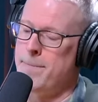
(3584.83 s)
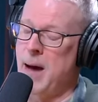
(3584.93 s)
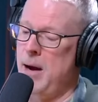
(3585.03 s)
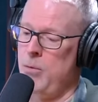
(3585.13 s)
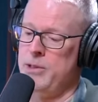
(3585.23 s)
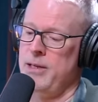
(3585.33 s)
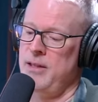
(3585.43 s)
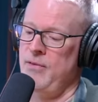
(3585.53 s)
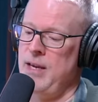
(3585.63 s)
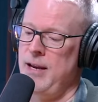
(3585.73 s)
I was at
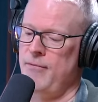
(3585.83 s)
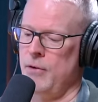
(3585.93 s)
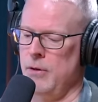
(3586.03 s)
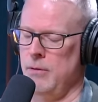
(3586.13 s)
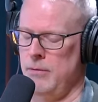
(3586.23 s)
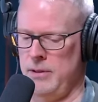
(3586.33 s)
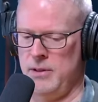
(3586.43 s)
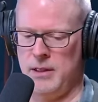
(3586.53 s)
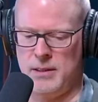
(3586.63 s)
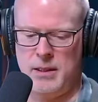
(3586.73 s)
the VA for, what,
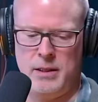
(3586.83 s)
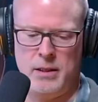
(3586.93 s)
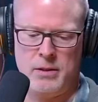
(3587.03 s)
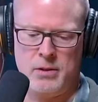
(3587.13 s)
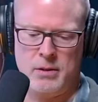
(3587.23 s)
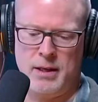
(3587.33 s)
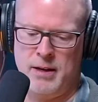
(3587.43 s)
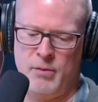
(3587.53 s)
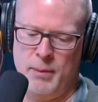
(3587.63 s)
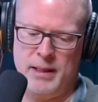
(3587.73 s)
16 years? I
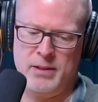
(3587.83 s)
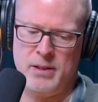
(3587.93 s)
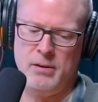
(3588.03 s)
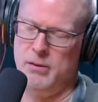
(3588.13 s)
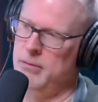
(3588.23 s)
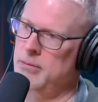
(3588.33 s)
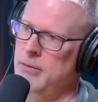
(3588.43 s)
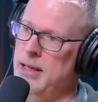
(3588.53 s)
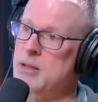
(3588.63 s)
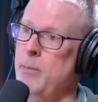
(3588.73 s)
never met a SEAL
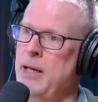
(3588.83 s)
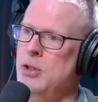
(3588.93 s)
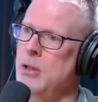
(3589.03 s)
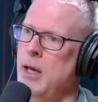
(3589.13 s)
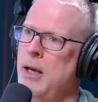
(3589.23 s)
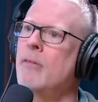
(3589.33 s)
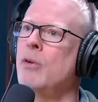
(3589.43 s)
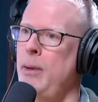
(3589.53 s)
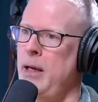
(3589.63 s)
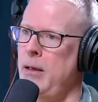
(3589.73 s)
as a patient. I
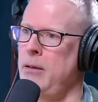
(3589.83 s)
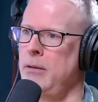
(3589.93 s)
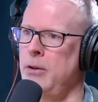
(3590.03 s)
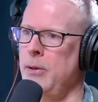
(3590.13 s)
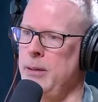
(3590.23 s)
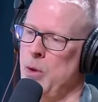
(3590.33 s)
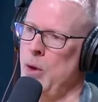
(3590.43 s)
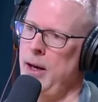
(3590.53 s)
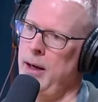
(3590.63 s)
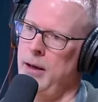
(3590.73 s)
never met a Green
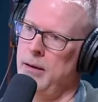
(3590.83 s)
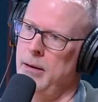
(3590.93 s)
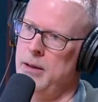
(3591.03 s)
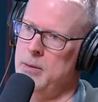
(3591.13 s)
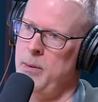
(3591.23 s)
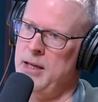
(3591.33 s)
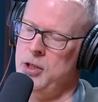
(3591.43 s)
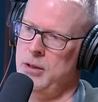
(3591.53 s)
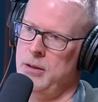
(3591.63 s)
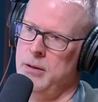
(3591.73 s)
Beret as a
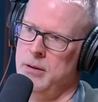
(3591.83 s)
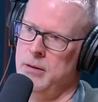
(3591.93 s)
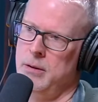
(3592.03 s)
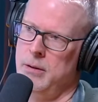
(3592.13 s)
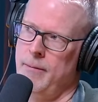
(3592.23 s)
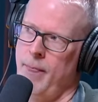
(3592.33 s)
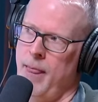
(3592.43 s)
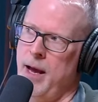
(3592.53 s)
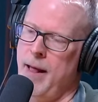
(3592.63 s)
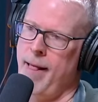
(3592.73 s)
patient.
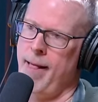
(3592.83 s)
Really?